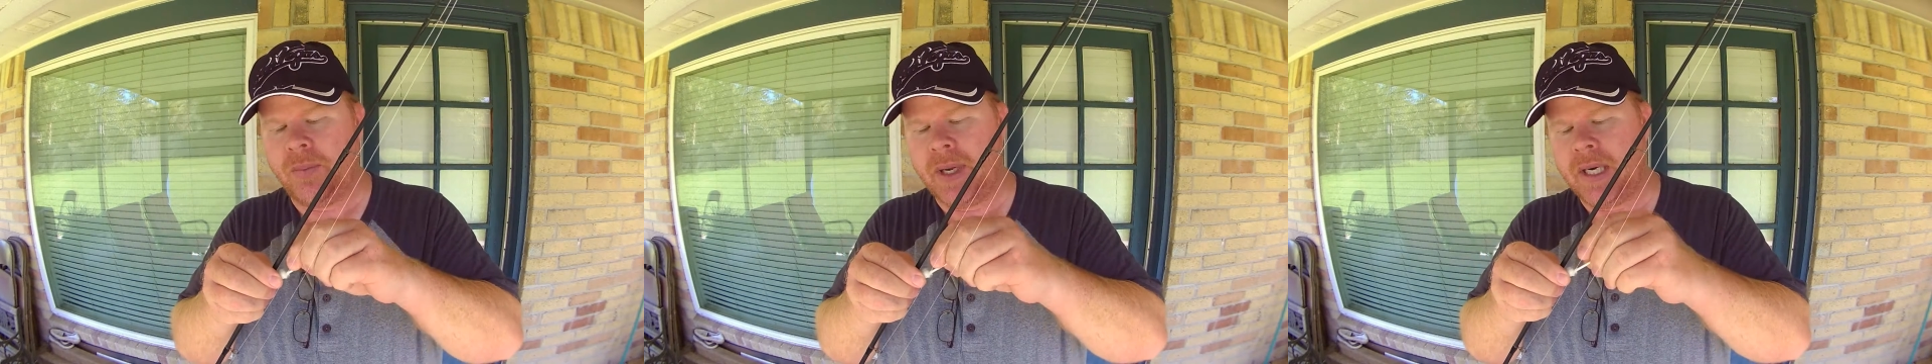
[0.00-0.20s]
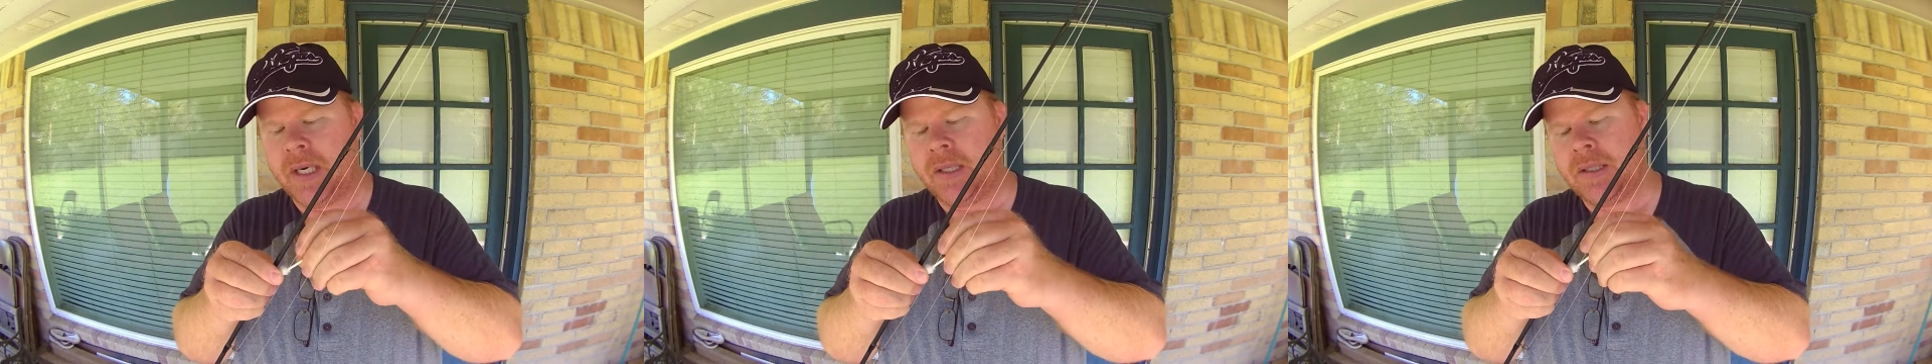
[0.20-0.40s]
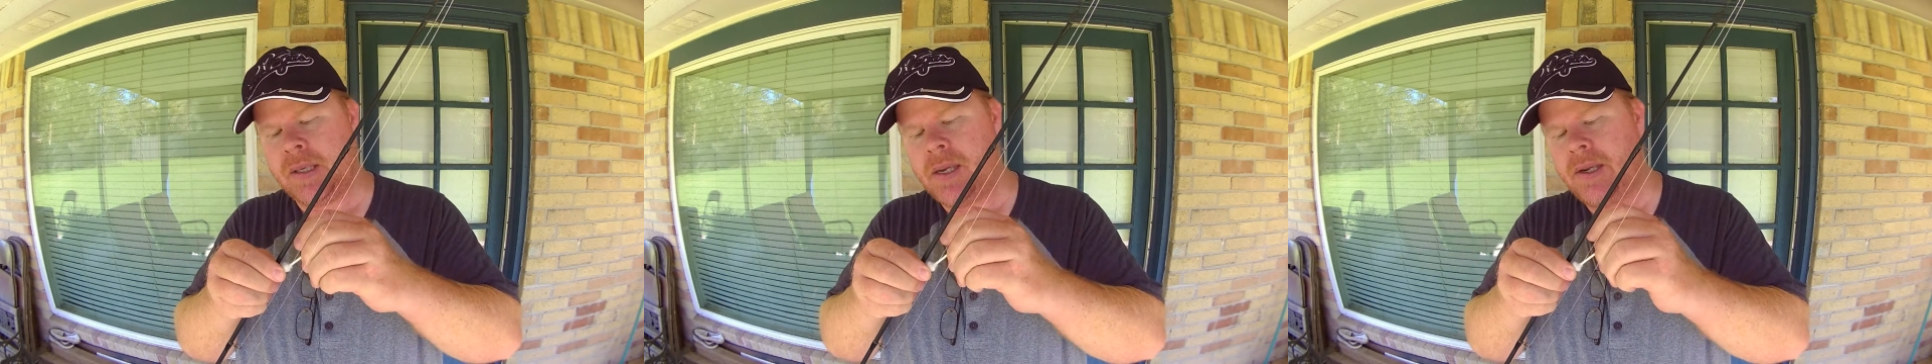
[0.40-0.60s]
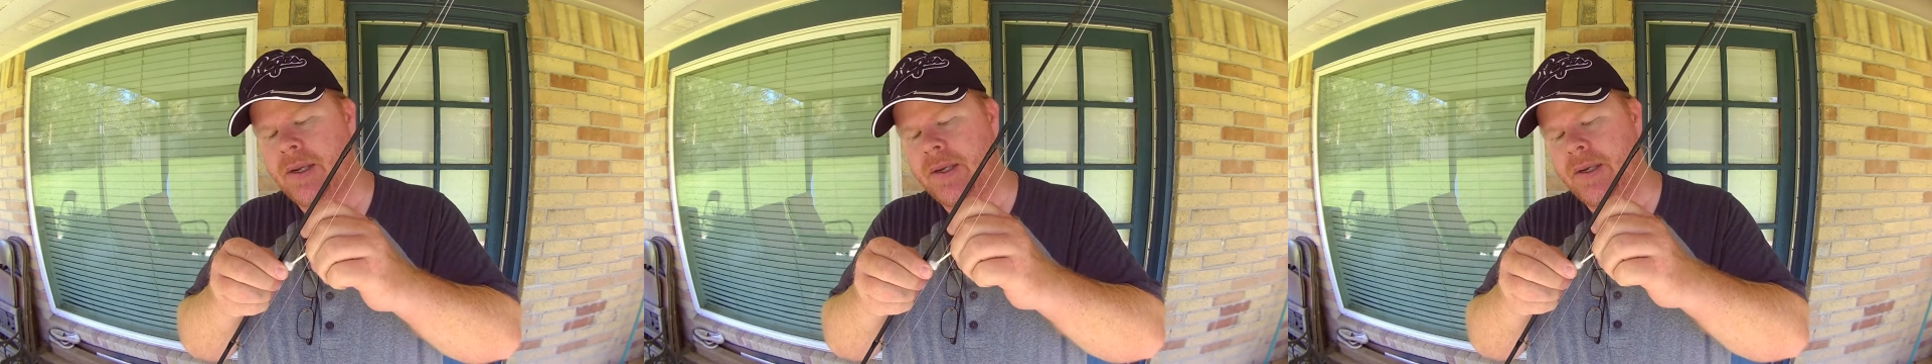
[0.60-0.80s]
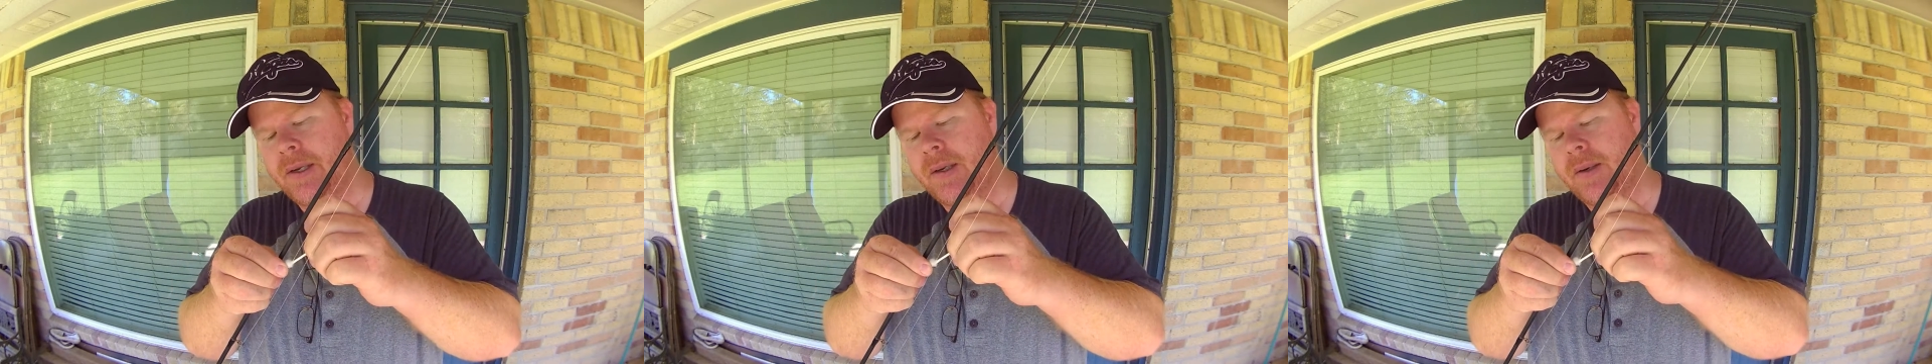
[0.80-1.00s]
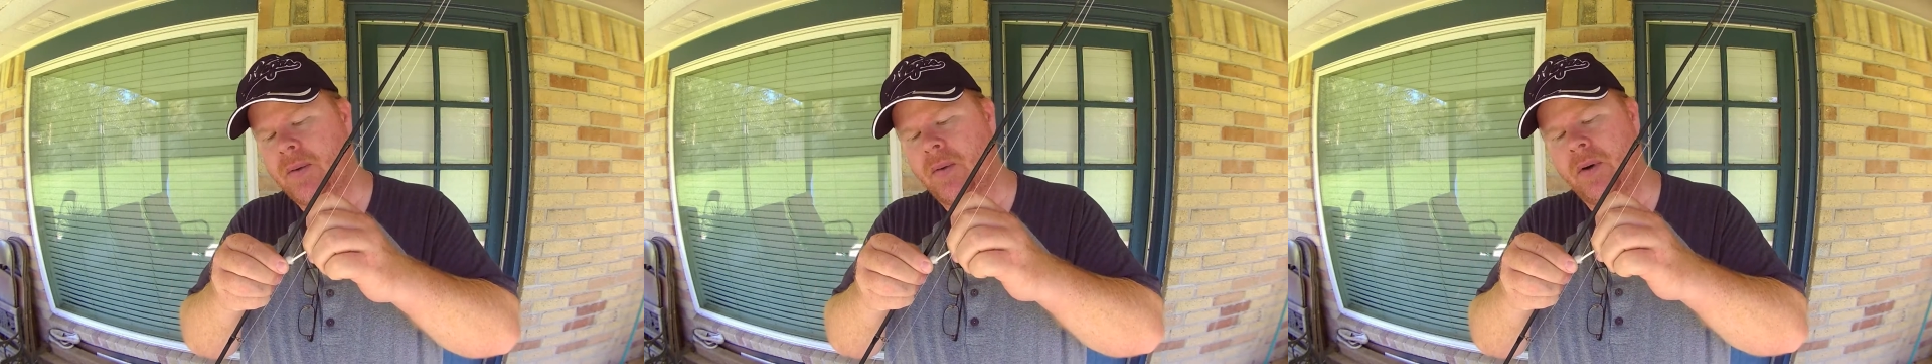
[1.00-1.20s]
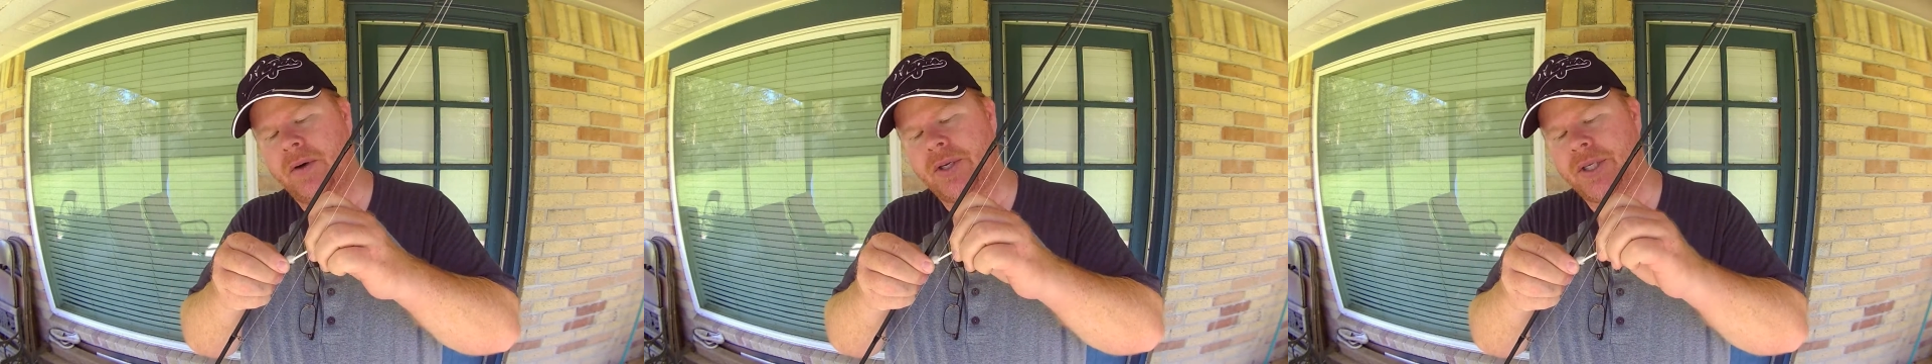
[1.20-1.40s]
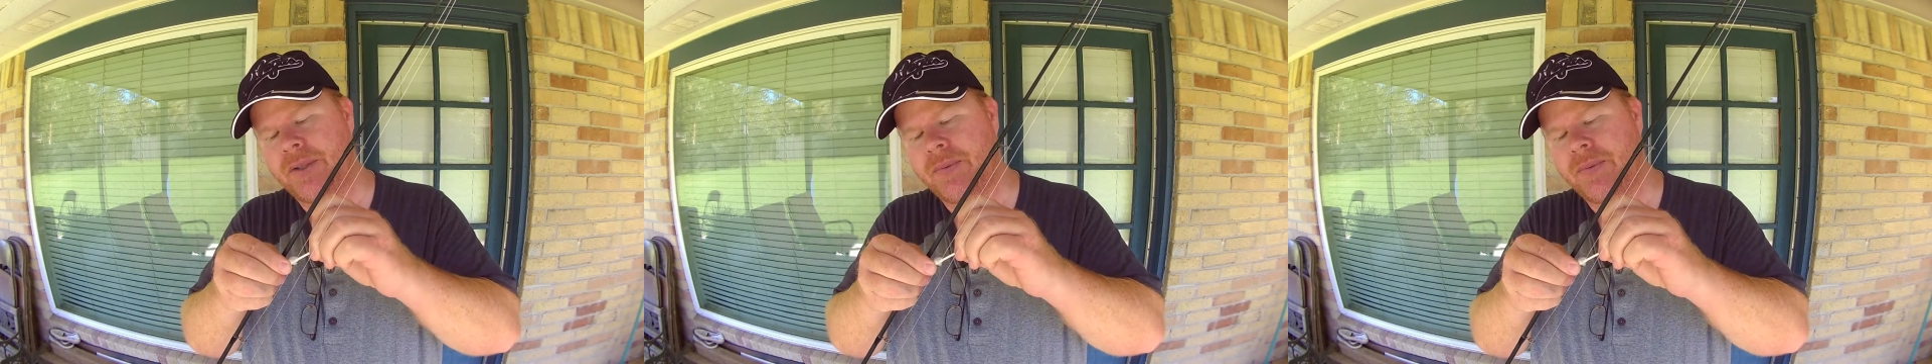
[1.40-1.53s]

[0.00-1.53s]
maintenance, or just